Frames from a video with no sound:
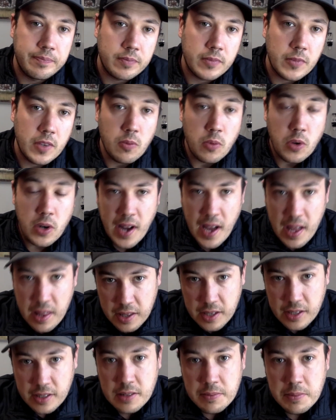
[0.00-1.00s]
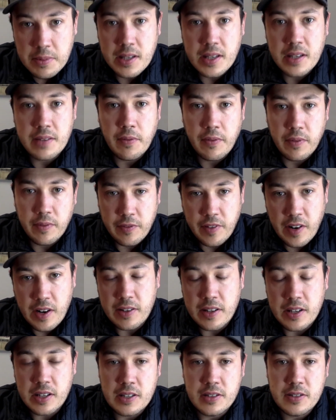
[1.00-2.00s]
what I think to be
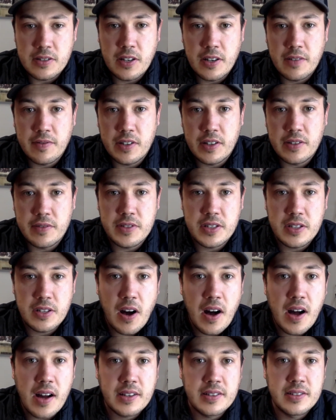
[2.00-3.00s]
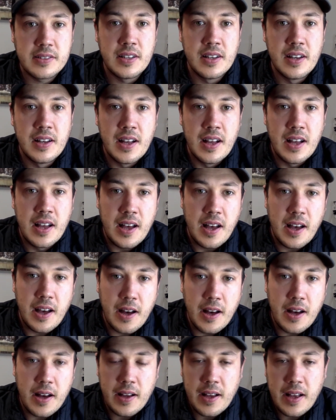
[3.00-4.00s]
fairly conservative stocks.
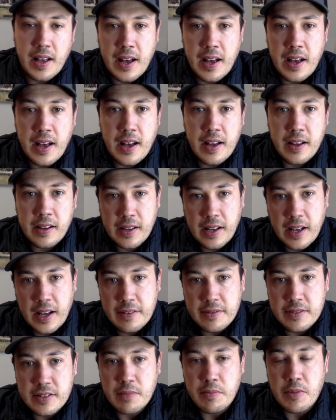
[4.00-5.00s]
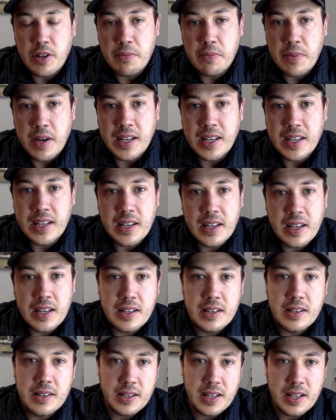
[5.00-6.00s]
I have some of the money
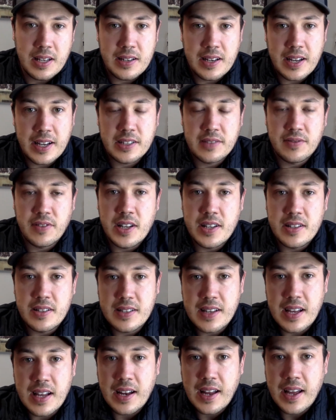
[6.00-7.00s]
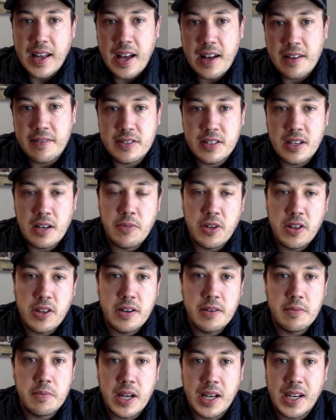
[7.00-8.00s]
in index funds, and I have some of the
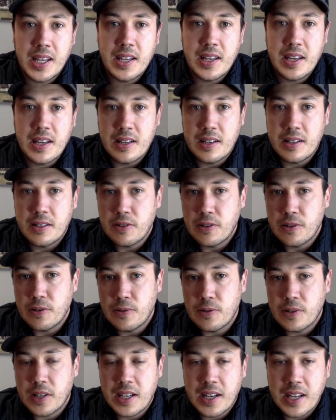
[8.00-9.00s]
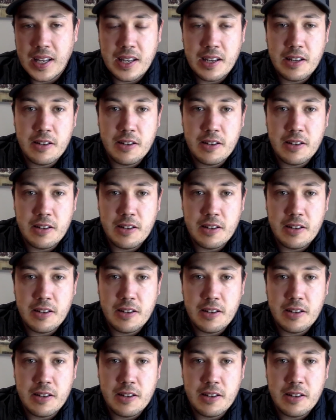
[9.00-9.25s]
money into Canadian